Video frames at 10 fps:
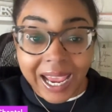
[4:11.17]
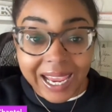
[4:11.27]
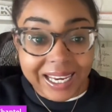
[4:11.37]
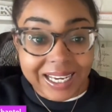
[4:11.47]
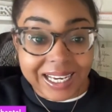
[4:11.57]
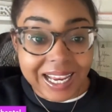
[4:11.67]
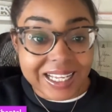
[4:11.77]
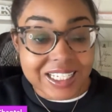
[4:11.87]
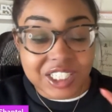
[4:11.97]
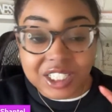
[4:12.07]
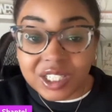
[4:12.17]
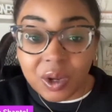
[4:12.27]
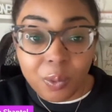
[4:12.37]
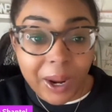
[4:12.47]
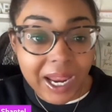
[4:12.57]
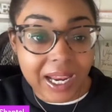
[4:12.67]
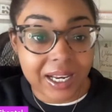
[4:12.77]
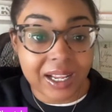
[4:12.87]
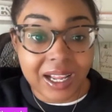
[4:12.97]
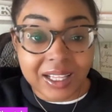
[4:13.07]
And it's just a
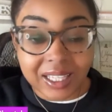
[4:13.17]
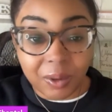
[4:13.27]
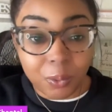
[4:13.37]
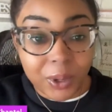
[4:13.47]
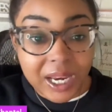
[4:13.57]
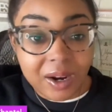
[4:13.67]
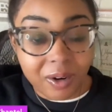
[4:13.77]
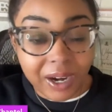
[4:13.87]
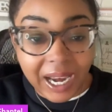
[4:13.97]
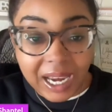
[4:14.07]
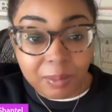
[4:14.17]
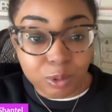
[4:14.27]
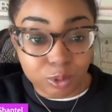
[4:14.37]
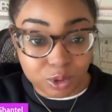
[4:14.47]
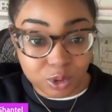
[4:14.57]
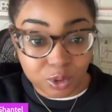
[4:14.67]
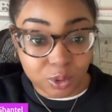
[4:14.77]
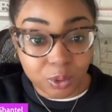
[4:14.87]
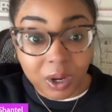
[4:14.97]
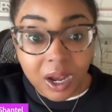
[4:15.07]
way that we are able
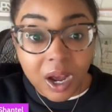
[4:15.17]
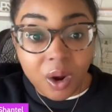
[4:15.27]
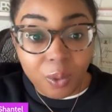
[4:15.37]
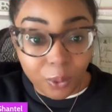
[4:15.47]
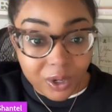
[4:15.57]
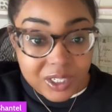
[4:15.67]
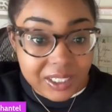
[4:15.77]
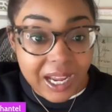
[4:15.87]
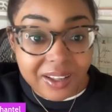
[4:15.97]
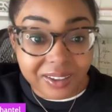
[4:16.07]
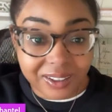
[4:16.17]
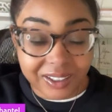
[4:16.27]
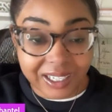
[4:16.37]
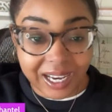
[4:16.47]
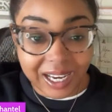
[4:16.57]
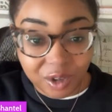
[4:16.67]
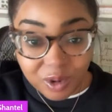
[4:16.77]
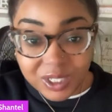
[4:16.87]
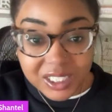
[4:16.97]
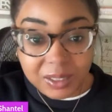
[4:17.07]
to work together and
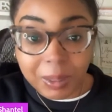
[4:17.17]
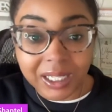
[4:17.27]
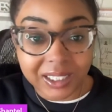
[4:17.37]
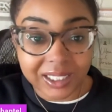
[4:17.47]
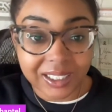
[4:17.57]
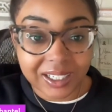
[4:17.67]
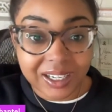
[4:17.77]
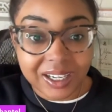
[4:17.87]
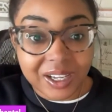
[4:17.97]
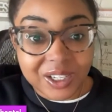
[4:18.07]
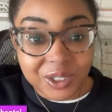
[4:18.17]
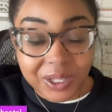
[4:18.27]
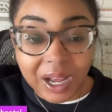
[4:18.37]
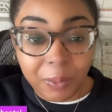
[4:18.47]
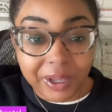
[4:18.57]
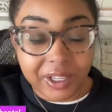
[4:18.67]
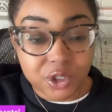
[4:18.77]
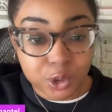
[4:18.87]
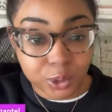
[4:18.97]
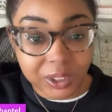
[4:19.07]
use this method so that way they
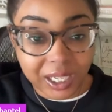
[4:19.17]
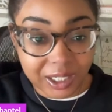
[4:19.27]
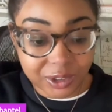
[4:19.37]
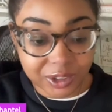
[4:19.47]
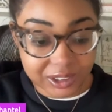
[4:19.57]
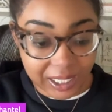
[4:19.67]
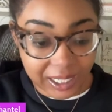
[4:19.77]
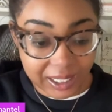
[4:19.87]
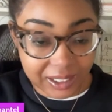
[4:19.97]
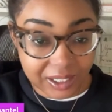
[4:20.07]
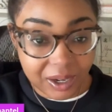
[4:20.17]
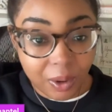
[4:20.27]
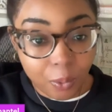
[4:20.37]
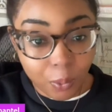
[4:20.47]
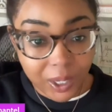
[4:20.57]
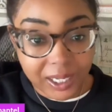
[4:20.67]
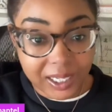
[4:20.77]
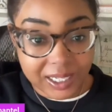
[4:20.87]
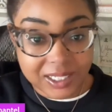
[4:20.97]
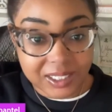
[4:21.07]
truly understand what it
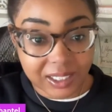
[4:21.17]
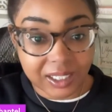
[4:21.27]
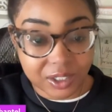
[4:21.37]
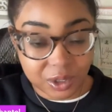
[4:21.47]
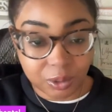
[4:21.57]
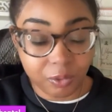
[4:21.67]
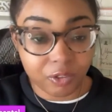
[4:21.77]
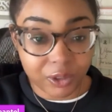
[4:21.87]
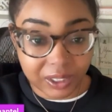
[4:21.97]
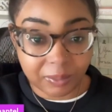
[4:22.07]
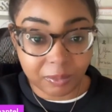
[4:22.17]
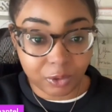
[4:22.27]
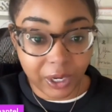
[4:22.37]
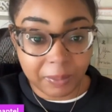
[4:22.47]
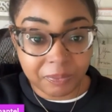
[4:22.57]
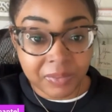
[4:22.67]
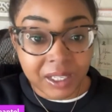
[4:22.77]
is that I do for them, right?